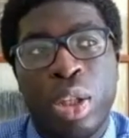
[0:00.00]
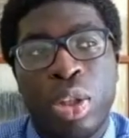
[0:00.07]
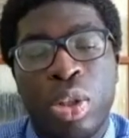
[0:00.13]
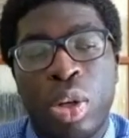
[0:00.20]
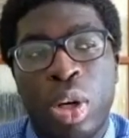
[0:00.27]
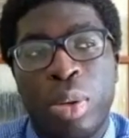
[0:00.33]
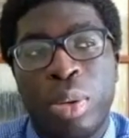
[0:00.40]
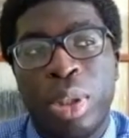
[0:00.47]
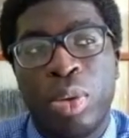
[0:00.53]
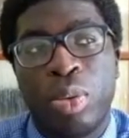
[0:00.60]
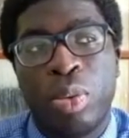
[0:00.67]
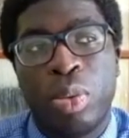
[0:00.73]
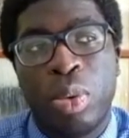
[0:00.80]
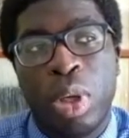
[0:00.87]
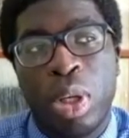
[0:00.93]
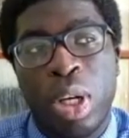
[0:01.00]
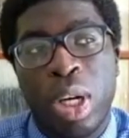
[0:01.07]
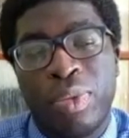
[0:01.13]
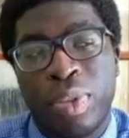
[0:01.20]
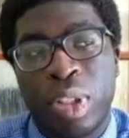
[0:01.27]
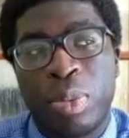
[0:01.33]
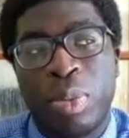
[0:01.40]
not only all
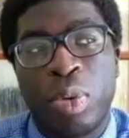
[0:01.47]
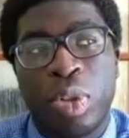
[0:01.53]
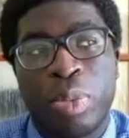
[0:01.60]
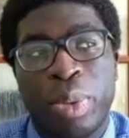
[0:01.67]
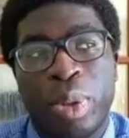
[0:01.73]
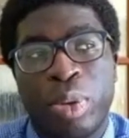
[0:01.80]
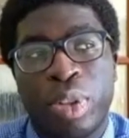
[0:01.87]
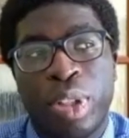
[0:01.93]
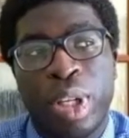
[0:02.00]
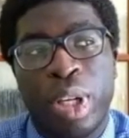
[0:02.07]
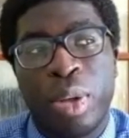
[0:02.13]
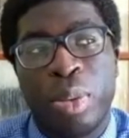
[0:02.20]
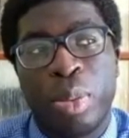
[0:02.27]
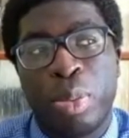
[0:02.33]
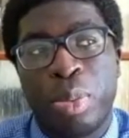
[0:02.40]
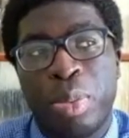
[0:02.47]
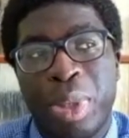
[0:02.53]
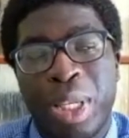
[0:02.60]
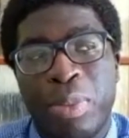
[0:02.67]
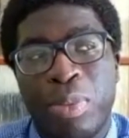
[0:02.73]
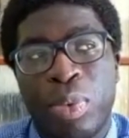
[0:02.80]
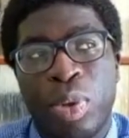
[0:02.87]
other sports but also
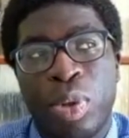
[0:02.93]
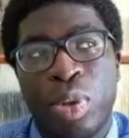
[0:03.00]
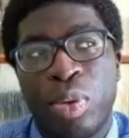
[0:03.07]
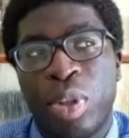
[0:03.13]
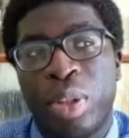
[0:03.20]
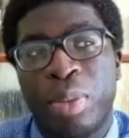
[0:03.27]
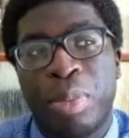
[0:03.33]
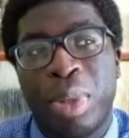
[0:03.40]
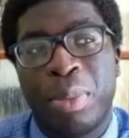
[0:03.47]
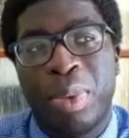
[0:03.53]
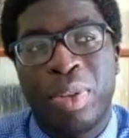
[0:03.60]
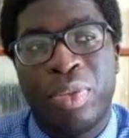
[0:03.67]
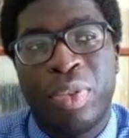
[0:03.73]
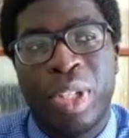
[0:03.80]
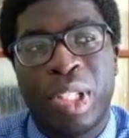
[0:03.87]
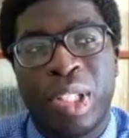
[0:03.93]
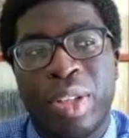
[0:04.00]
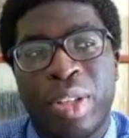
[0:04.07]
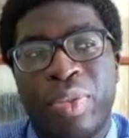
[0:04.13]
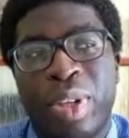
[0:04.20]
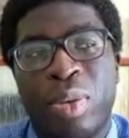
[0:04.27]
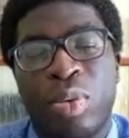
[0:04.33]
people who are public figures
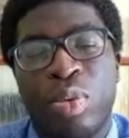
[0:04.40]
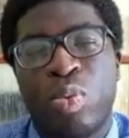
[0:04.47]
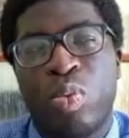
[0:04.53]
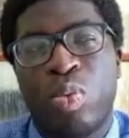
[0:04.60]
and i think